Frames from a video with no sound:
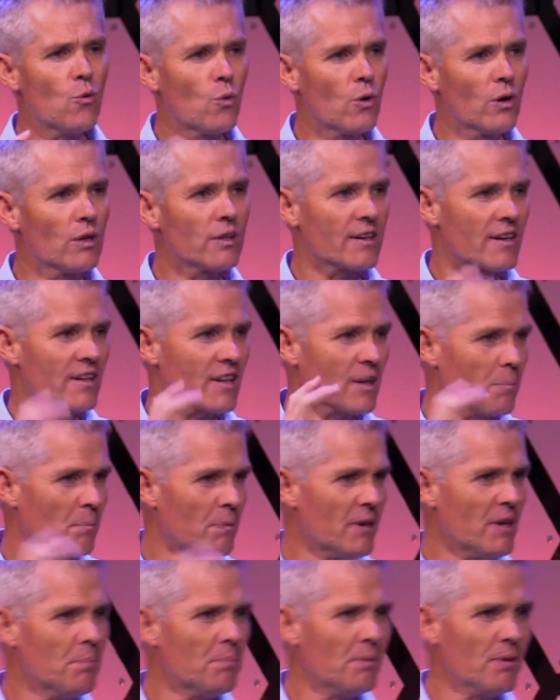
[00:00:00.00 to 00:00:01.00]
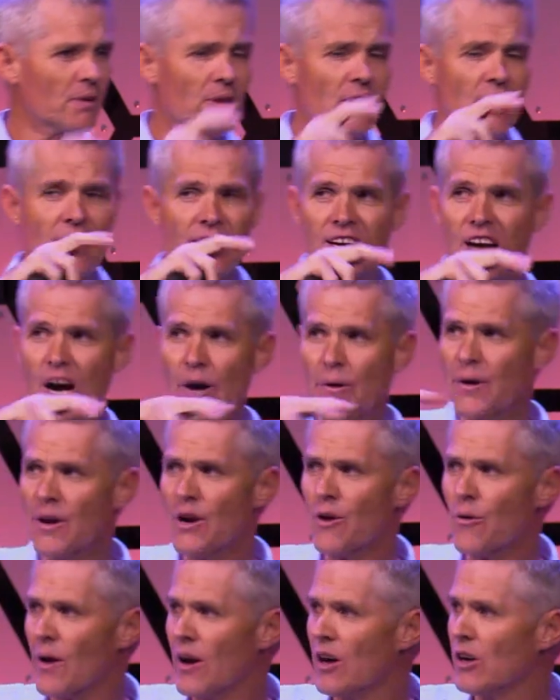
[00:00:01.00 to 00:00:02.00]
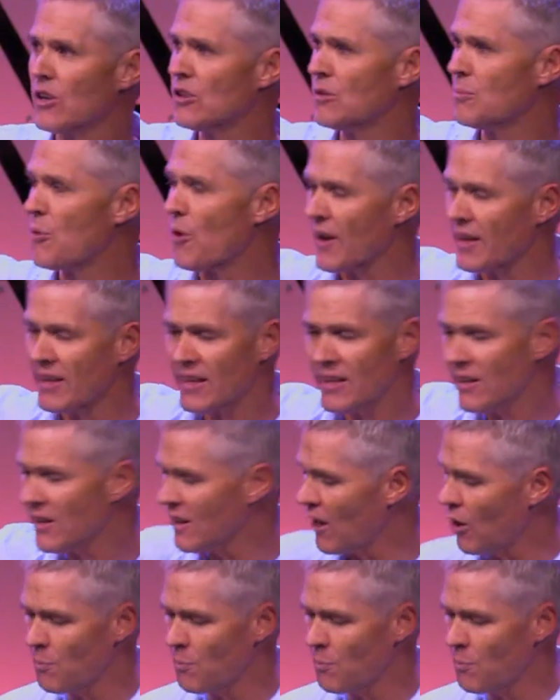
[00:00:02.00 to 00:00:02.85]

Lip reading: the world are there people going around breaking